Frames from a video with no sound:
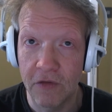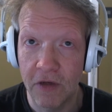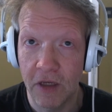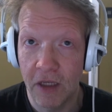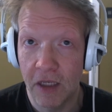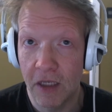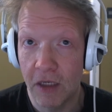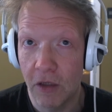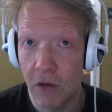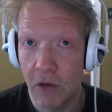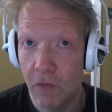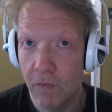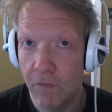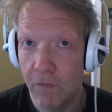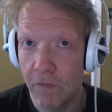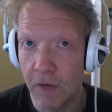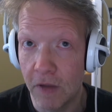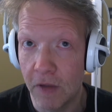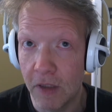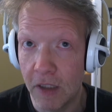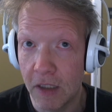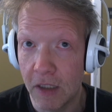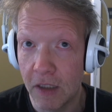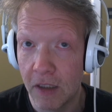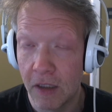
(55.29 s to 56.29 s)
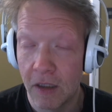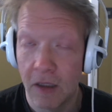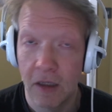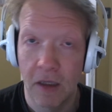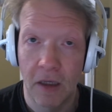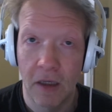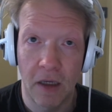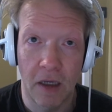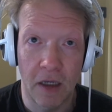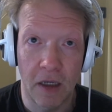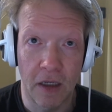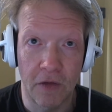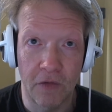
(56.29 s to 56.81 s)
and hopefully
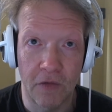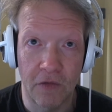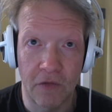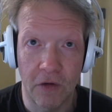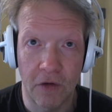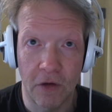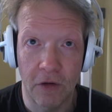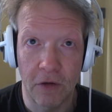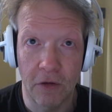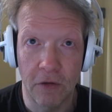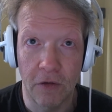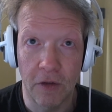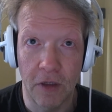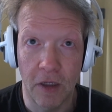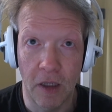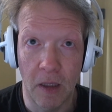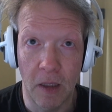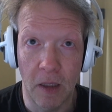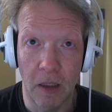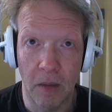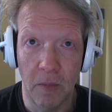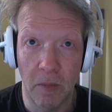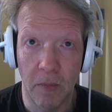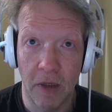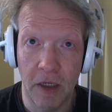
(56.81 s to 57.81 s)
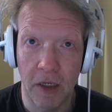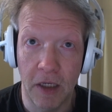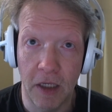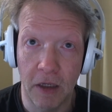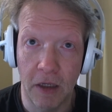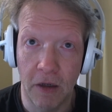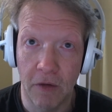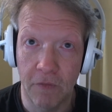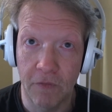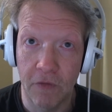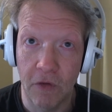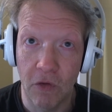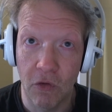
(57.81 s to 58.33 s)
I can start earning a little money
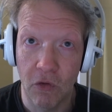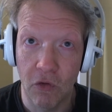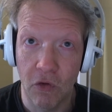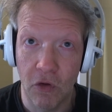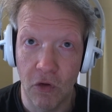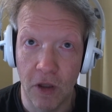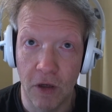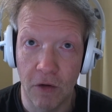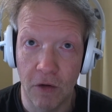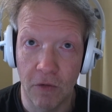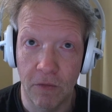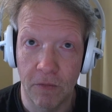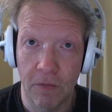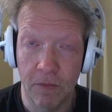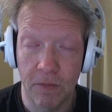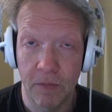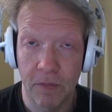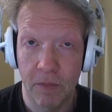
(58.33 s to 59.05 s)
off this channel.